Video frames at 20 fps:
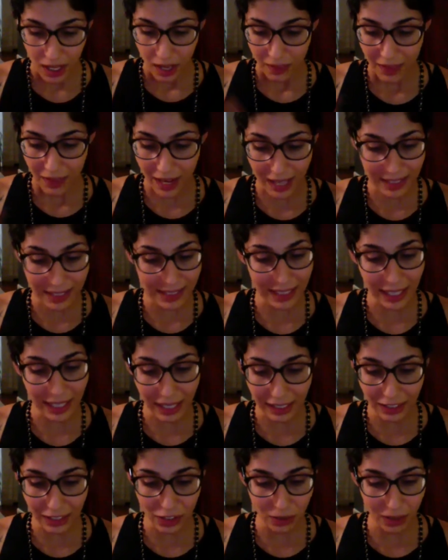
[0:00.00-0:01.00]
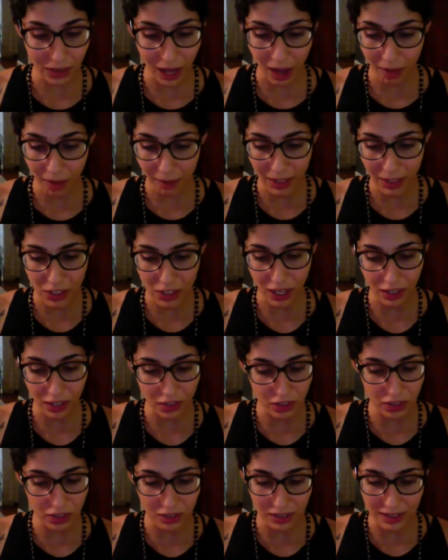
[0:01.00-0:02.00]
The next thing I can do to help my
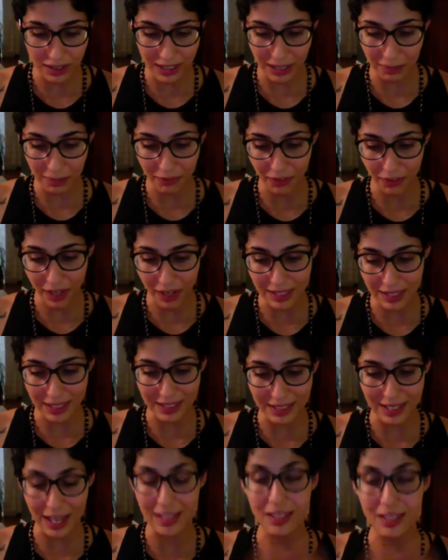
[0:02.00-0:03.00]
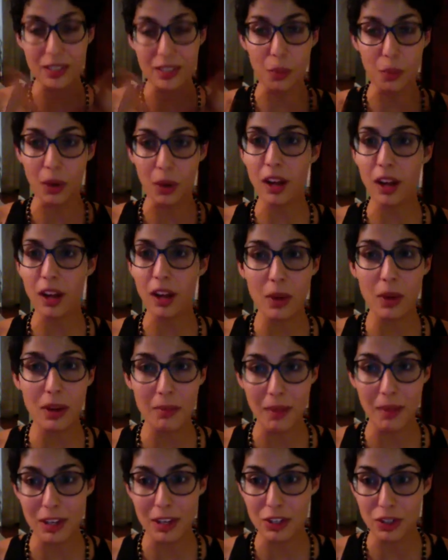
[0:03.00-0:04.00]
challengers and team find success is one on
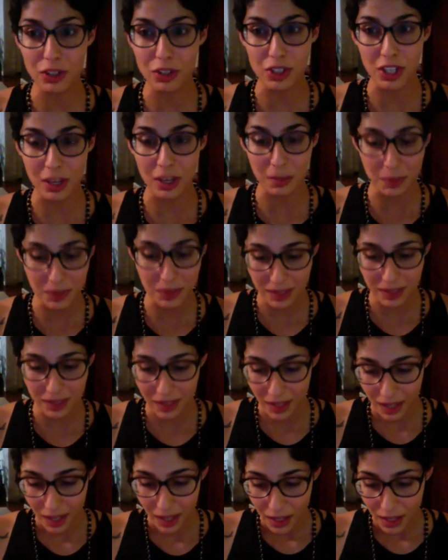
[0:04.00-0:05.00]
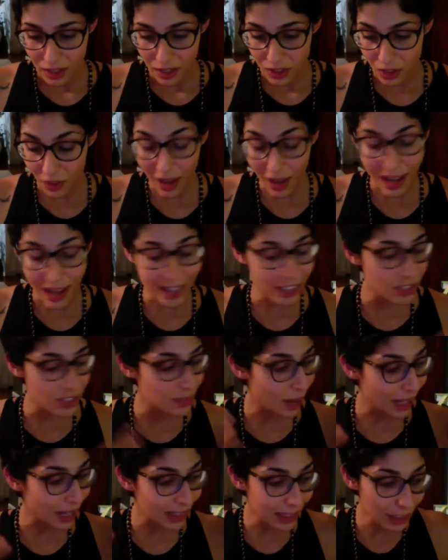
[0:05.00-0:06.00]
one mentorships. So I,
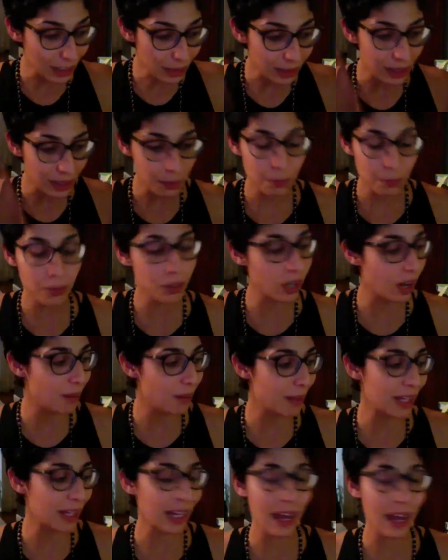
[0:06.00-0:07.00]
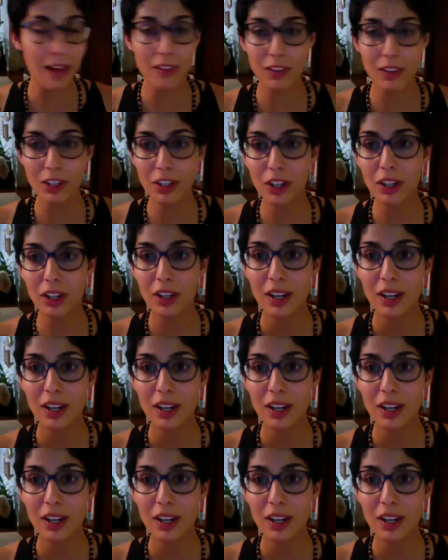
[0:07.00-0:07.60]
I literally put on my calendar